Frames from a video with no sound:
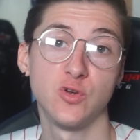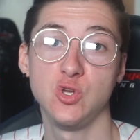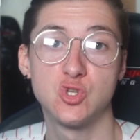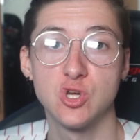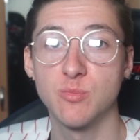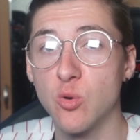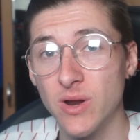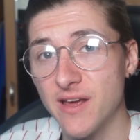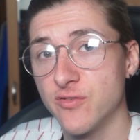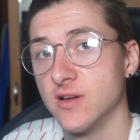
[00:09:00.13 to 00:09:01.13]
YouTube, or
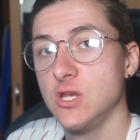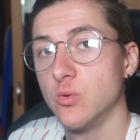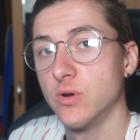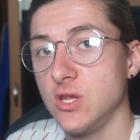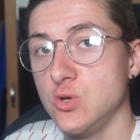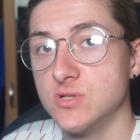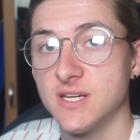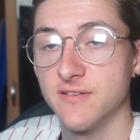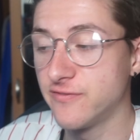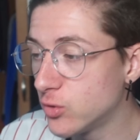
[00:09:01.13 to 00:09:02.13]
whatever you want to use
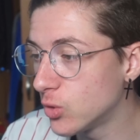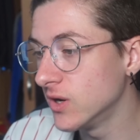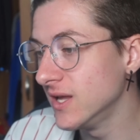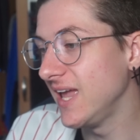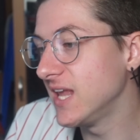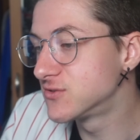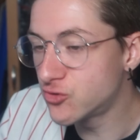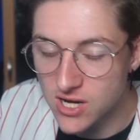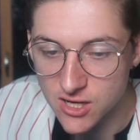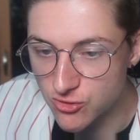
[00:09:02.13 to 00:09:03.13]
it for. It's
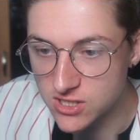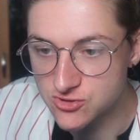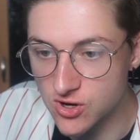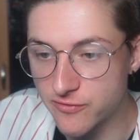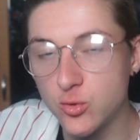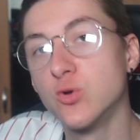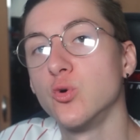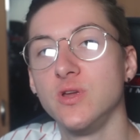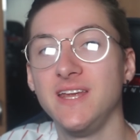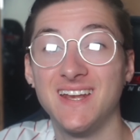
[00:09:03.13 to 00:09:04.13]
really, really straightforward. All
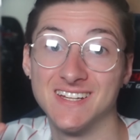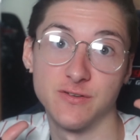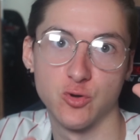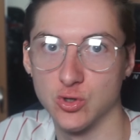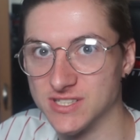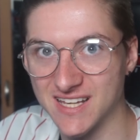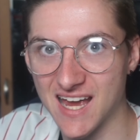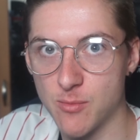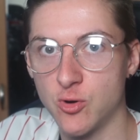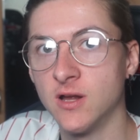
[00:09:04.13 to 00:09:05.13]
you need is, of course, a
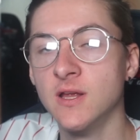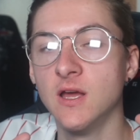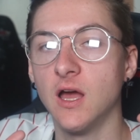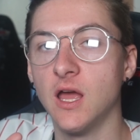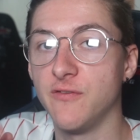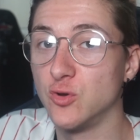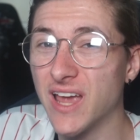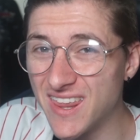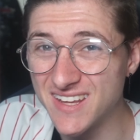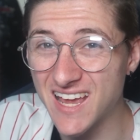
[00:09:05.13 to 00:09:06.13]
camera. If you're
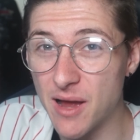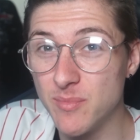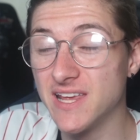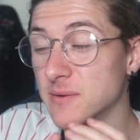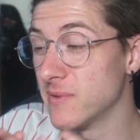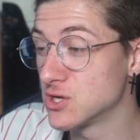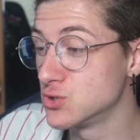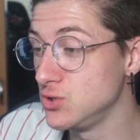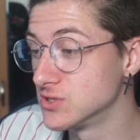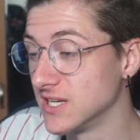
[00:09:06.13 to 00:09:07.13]
getting the cam link, make sure
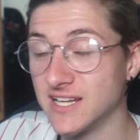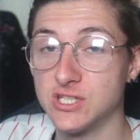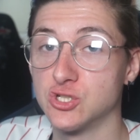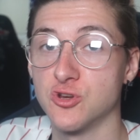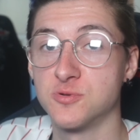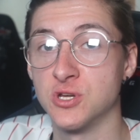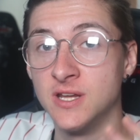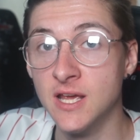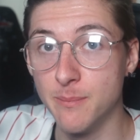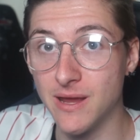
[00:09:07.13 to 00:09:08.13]
you use the link in the description.
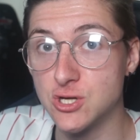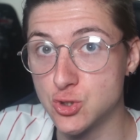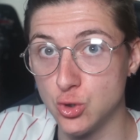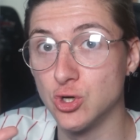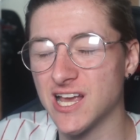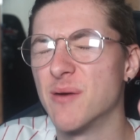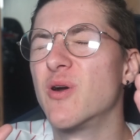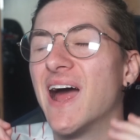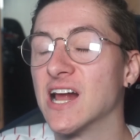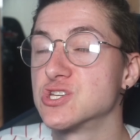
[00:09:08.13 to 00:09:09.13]
Make sure your camera
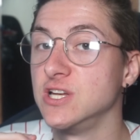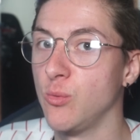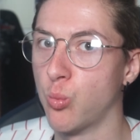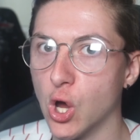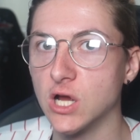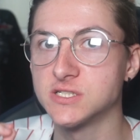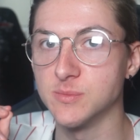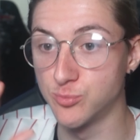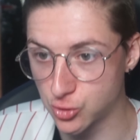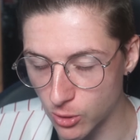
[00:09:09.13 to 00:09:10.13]
actually works
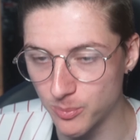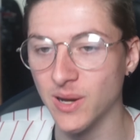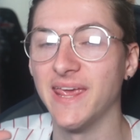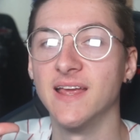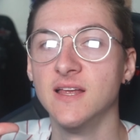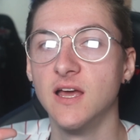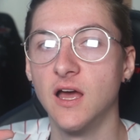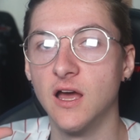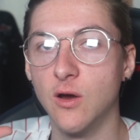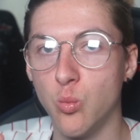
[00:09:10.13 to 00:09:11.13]
properly
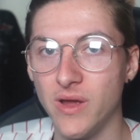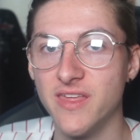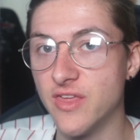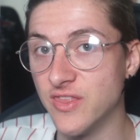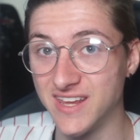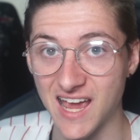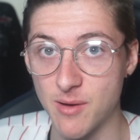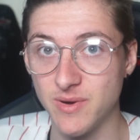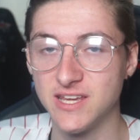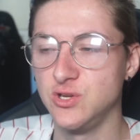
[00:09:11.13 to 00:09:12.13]
with the cam
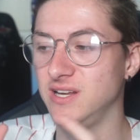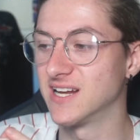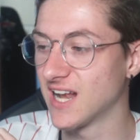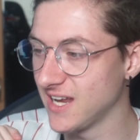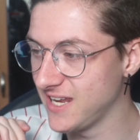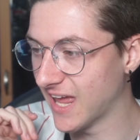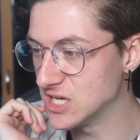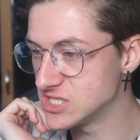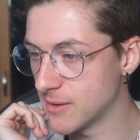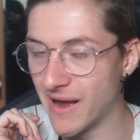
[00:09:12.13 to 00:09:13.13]
link. You need a clean
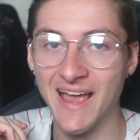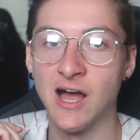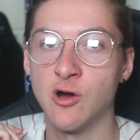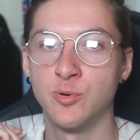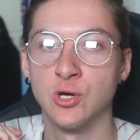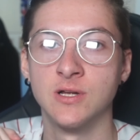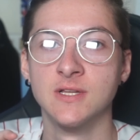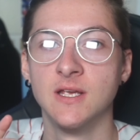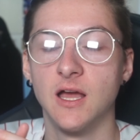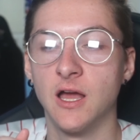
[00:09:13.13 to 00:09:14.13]
HDMI output.